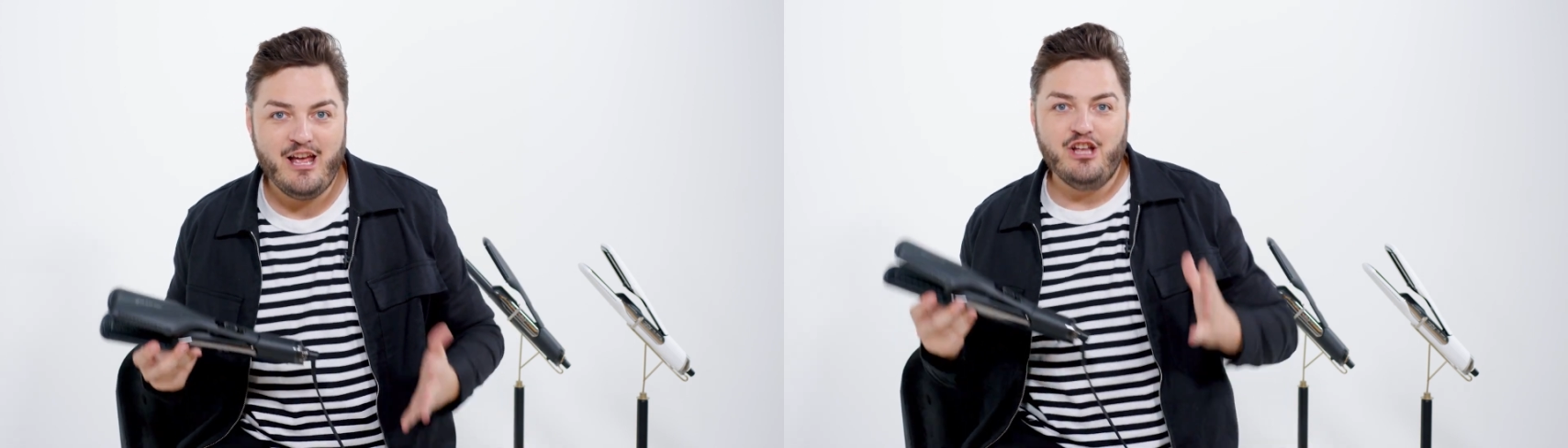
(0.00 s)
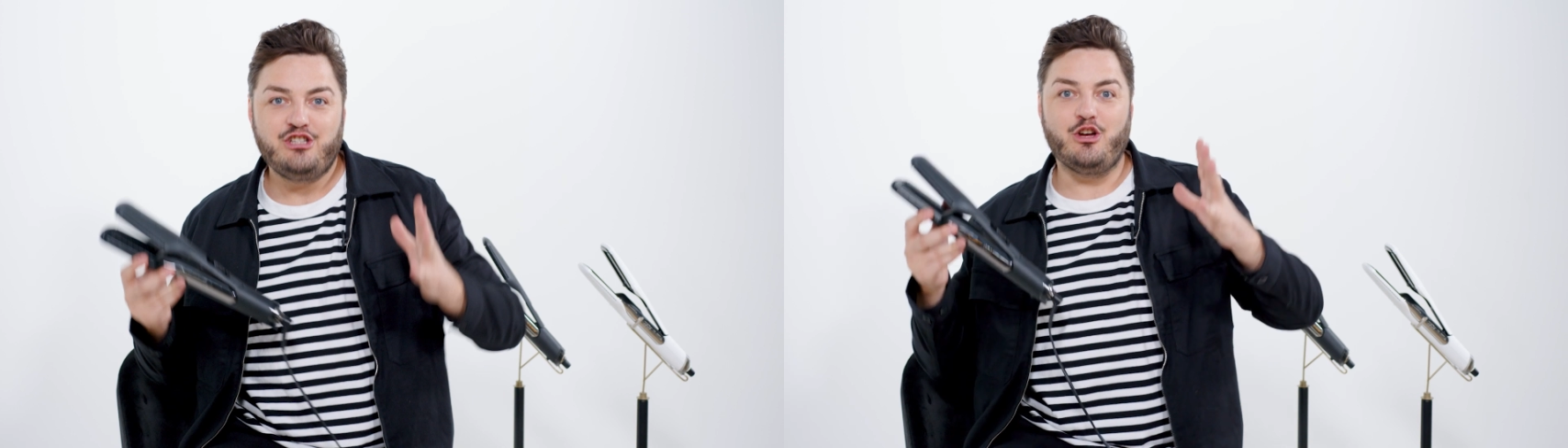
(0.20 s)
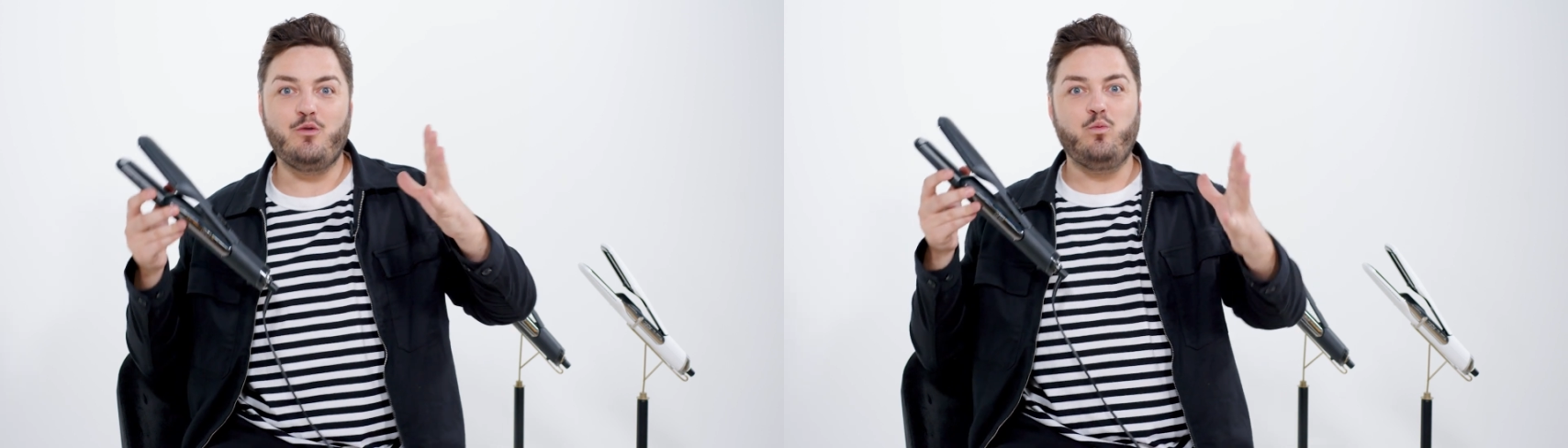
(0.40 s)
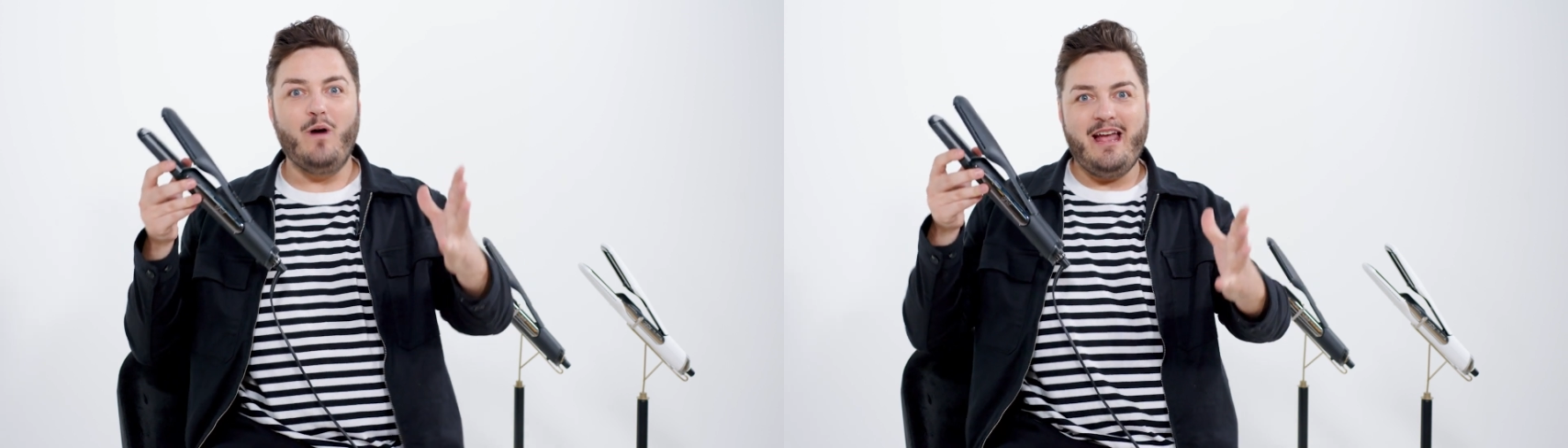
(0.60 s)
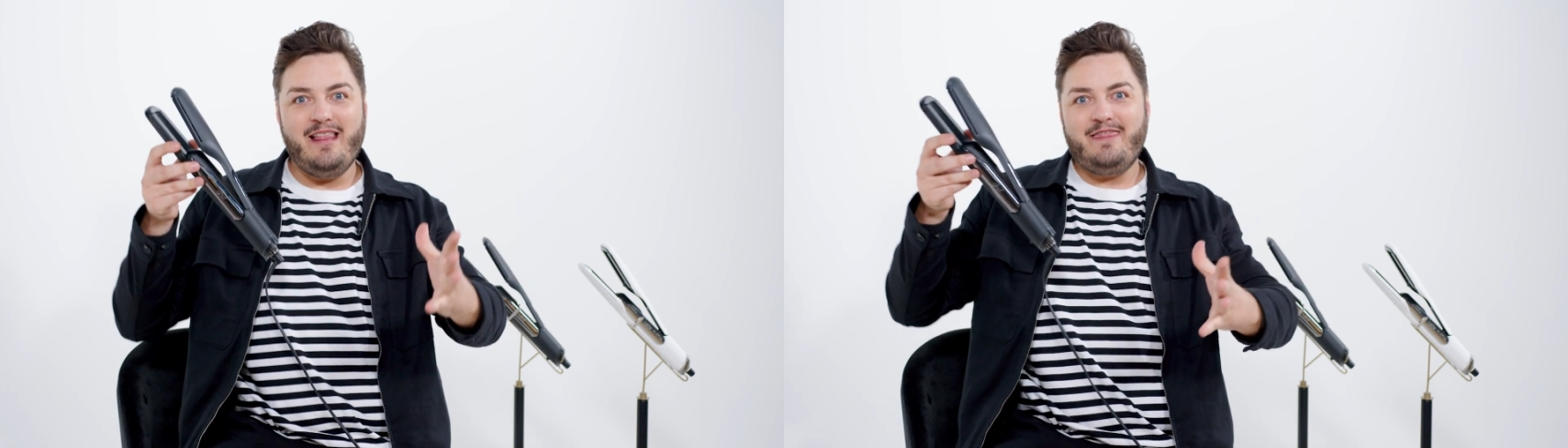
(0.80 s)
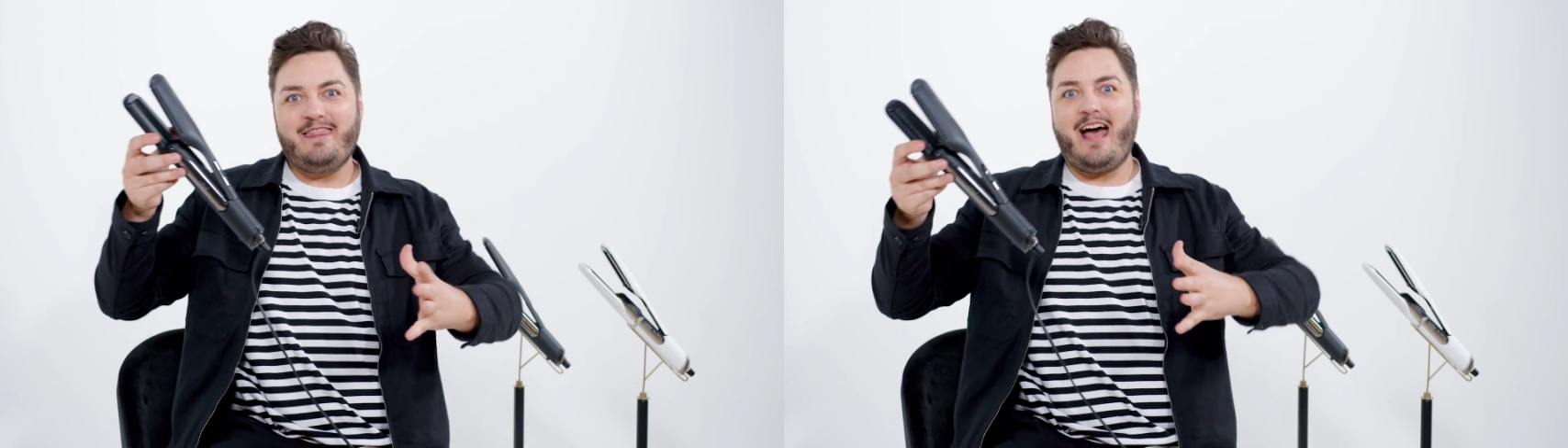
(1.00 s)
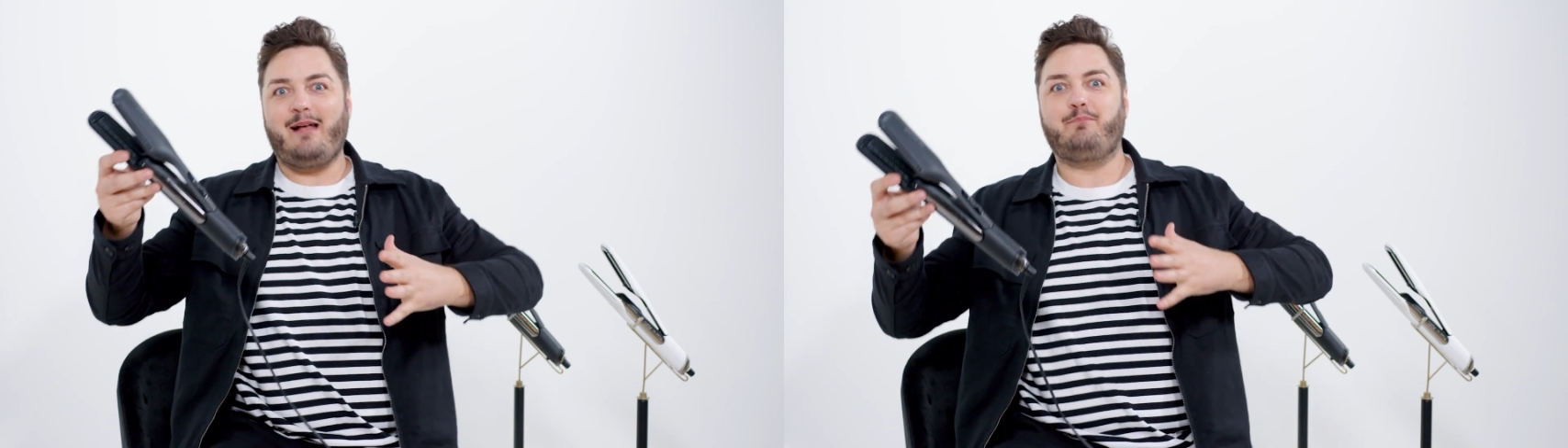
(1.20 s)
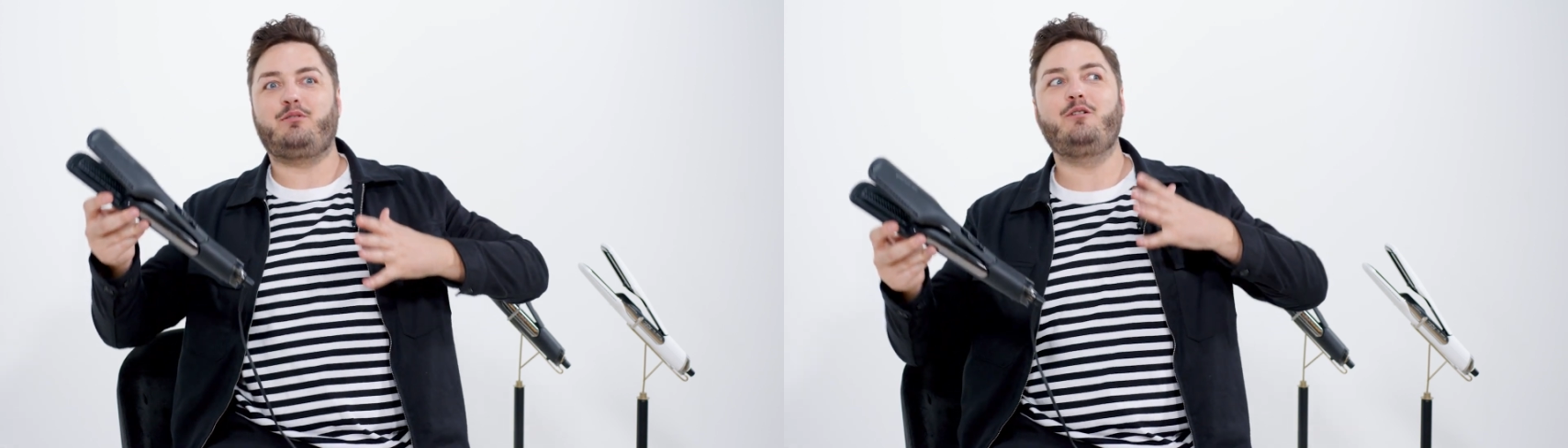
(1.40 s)
So in that
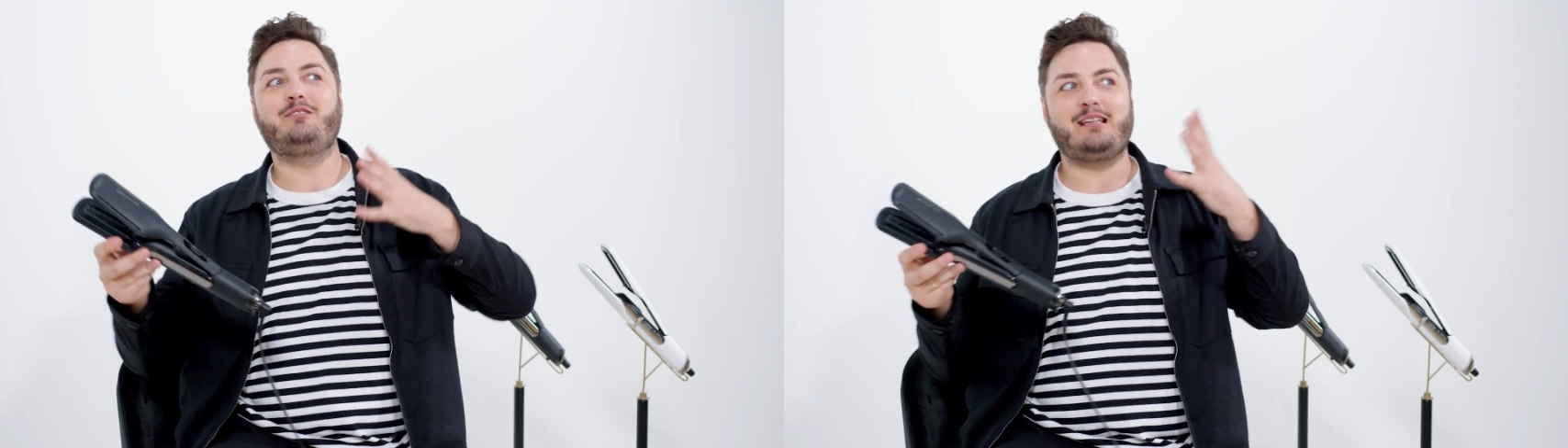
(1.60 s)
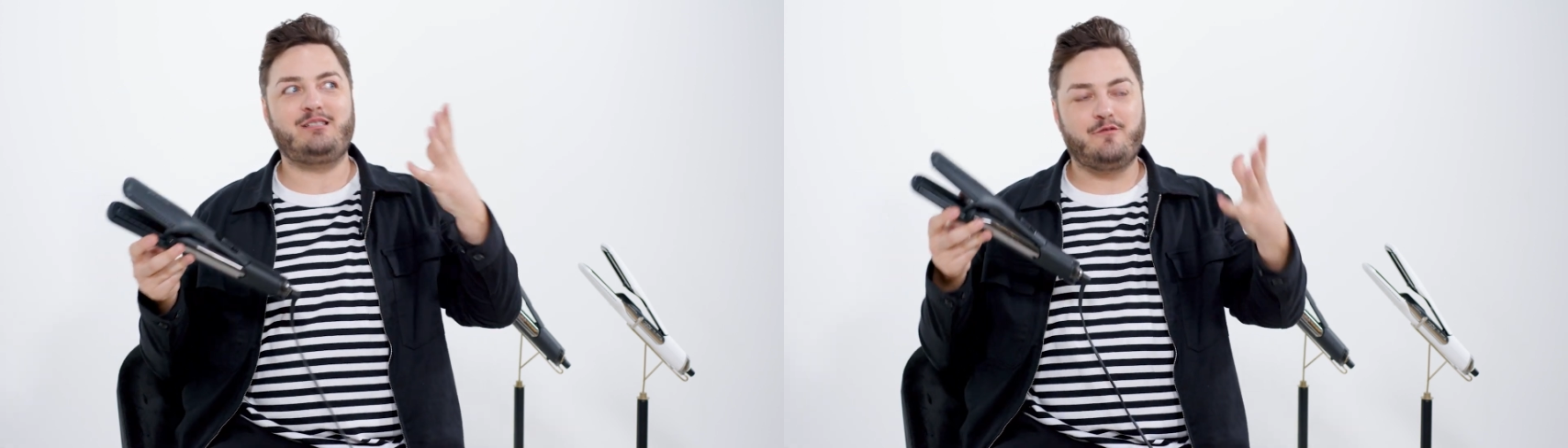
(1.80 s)
process